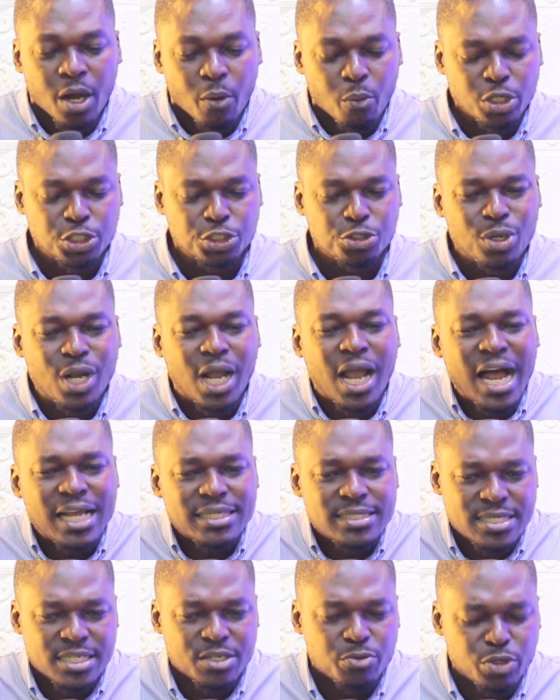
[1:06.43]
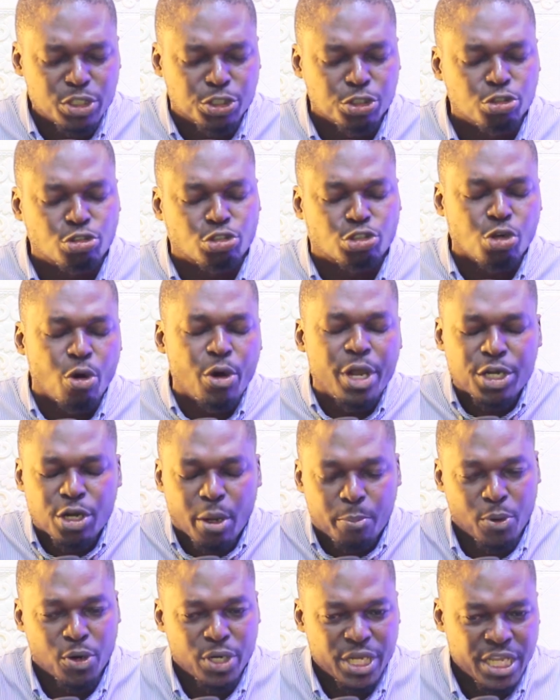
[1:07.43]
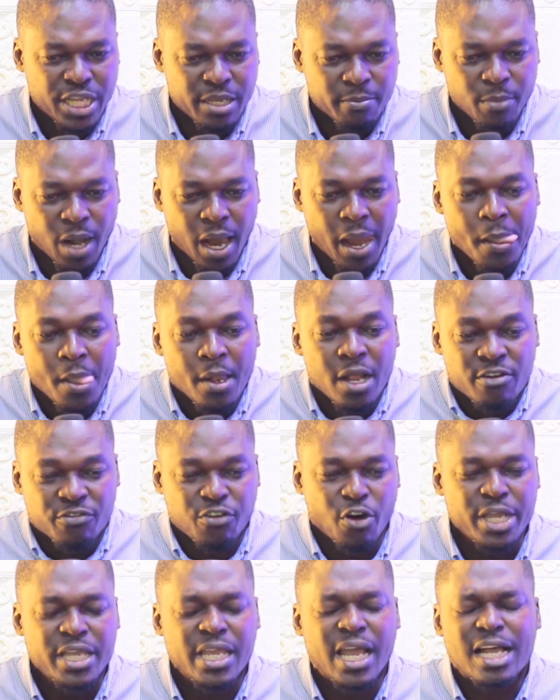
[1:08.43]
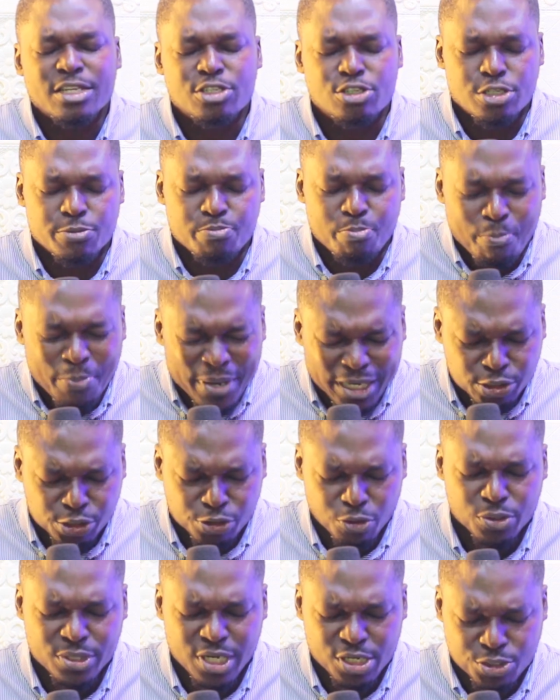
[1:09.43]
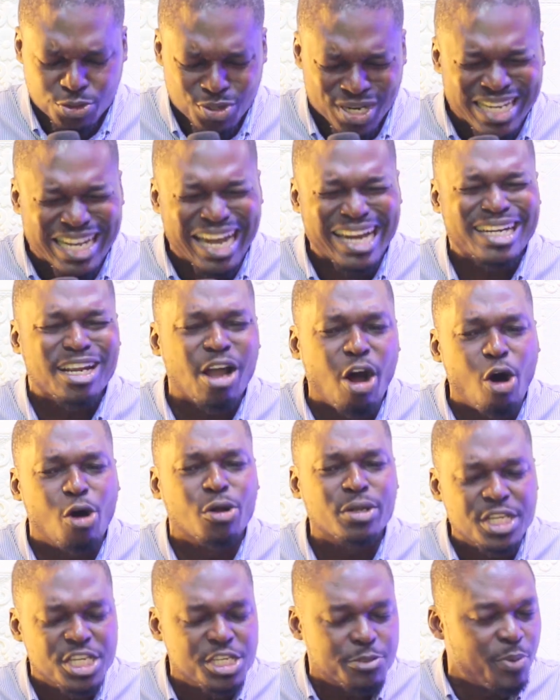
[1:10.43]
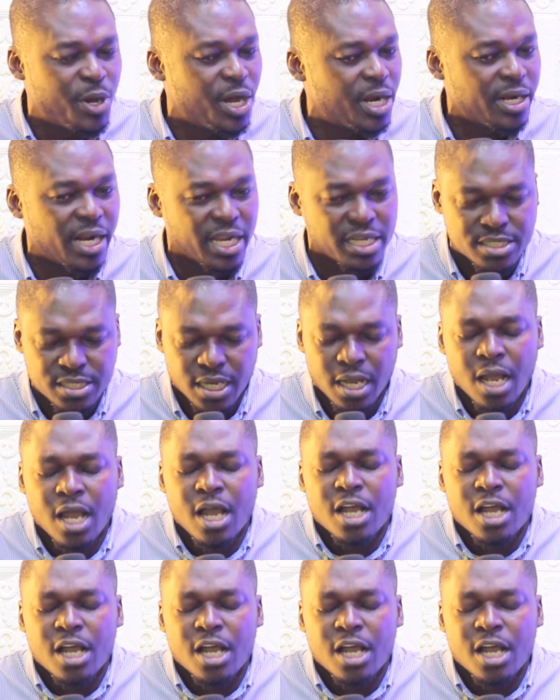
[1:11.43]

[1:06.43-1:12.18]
We should cast it. We should throw it upon him, for he has big shoulders to carry all these burdens,